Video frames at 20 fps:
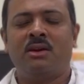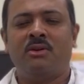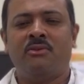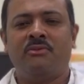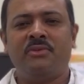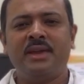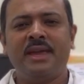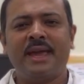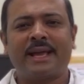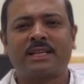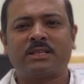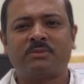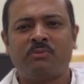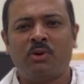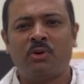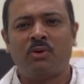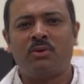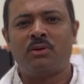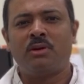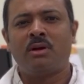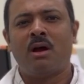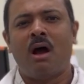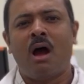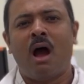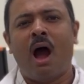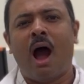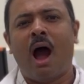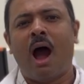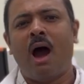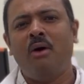we explored
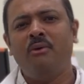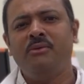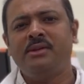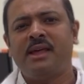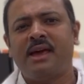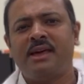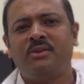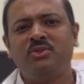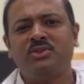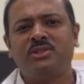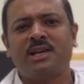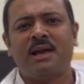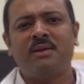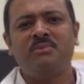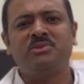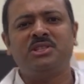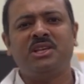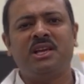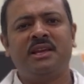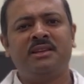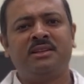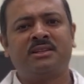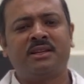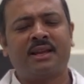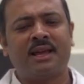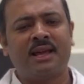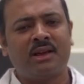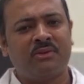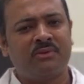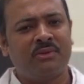how nanozymes
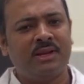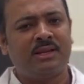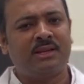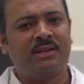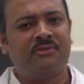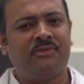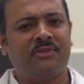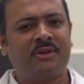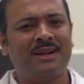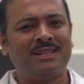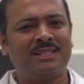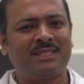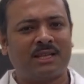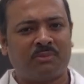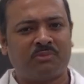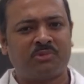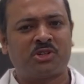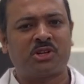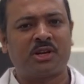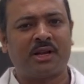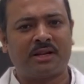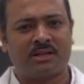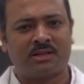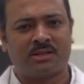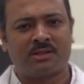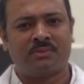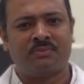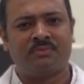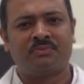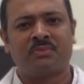interact with different substrates,